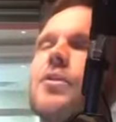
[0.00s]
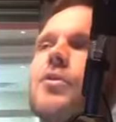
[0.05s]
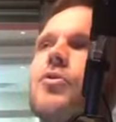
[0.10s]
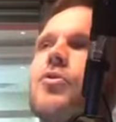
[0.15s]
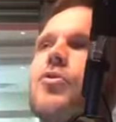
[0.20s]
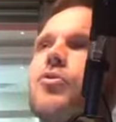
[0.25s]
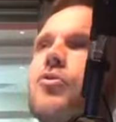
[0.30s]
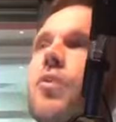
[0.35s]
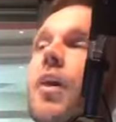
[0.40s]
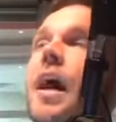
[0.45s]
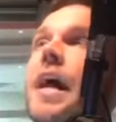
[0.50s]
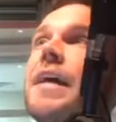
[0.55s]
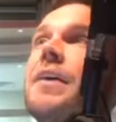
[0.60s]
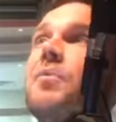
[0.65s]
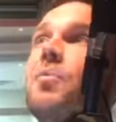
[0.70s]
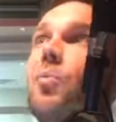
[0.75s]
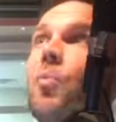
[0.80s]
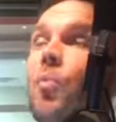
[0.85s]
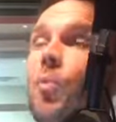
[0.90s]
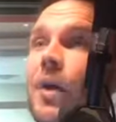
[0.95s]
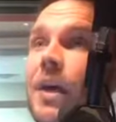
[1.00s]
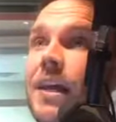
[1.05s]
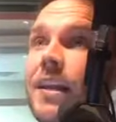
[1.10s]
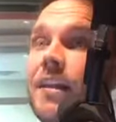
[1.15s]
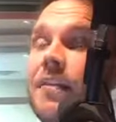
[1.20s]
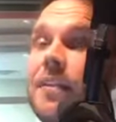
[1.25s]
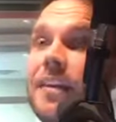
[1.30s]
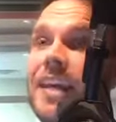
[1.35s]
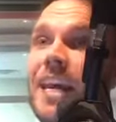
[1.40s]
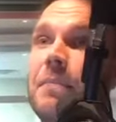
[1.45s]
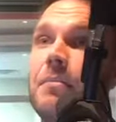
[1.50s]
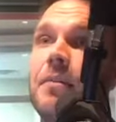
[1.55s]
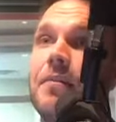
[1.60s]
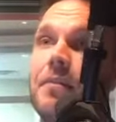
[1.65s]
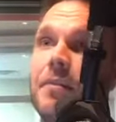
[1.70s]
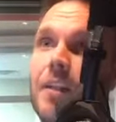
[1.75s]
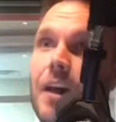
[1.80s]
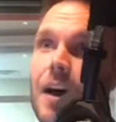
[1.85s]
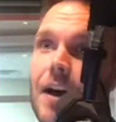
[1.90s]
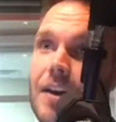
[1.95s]
Try and win at the game of
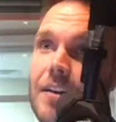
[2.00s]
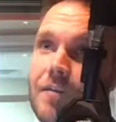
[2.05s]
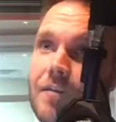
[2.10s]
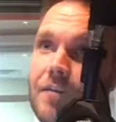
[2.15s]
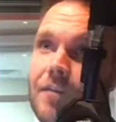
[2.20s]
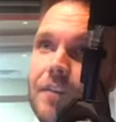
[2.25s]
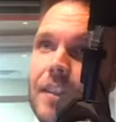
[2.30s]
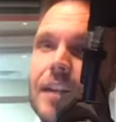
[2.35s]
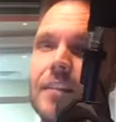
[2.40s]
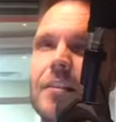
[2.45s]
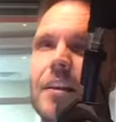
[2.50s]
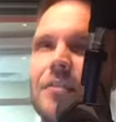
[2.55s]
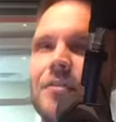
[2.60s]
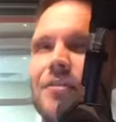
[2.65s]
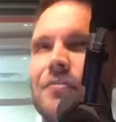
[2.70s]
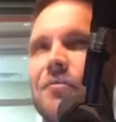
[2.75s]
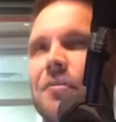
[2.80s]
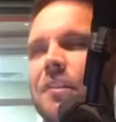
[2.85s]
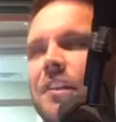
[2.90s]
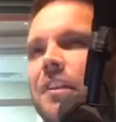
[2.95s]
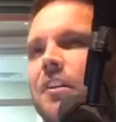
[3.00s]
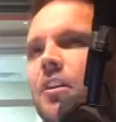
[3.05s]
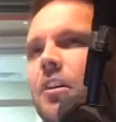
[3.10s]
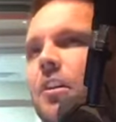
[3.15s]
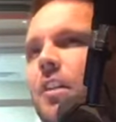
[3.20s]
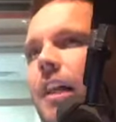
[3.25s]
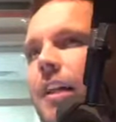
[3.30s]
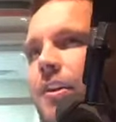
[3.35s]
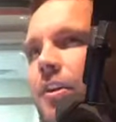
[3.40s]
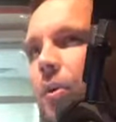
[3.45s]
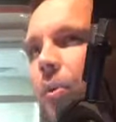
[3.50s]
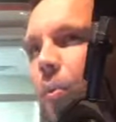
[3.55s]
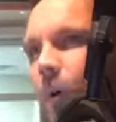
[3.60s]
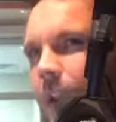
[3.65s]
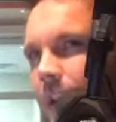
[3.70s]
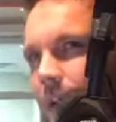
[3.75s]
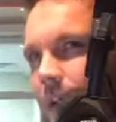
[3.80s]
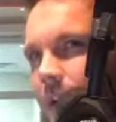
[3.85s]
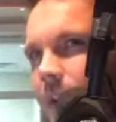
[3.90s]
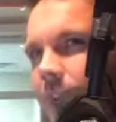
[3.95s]
life that doesn't really look like you're
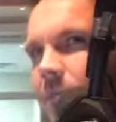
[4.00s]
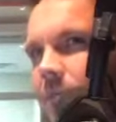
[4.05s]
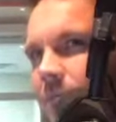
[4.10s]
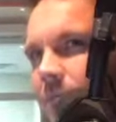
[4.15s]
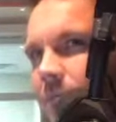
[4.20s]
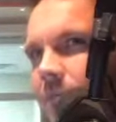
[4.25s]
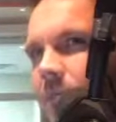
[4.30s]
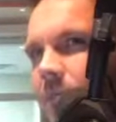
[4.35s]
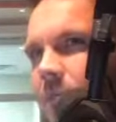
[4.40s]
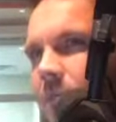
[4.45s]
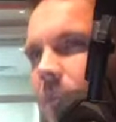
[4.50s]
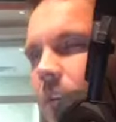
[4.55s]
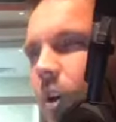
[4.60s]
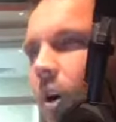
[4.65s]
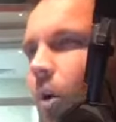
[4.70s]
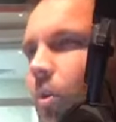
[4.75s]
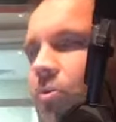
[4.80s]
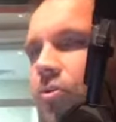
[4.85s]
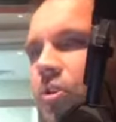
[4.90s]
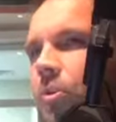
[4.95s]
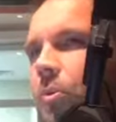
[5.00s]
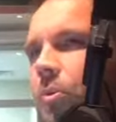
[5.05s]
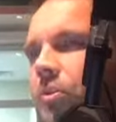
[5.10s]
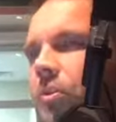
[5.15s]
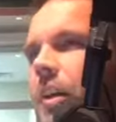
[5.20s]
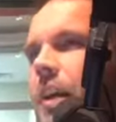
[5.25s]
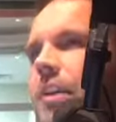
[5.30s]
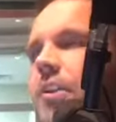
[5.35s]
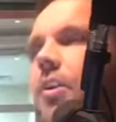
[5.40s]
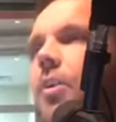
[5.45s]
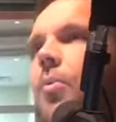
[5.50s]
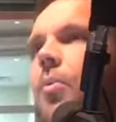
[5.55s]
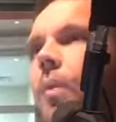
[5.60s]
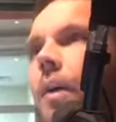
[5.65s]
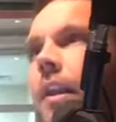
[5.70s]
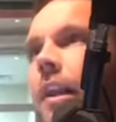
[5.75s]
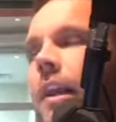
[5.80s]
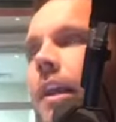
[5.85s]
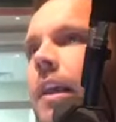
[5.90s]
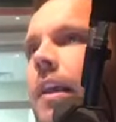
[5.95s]
winning. Culture will say you're
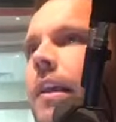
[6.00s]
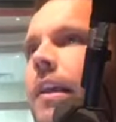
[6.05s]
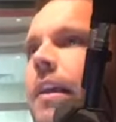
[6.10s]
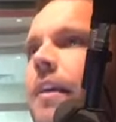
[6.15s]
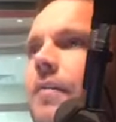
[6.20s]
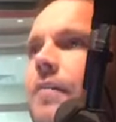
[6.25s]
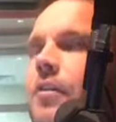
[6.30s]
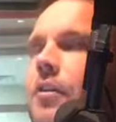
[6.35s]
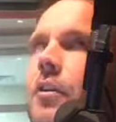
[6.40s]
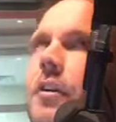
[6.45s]
winning if you're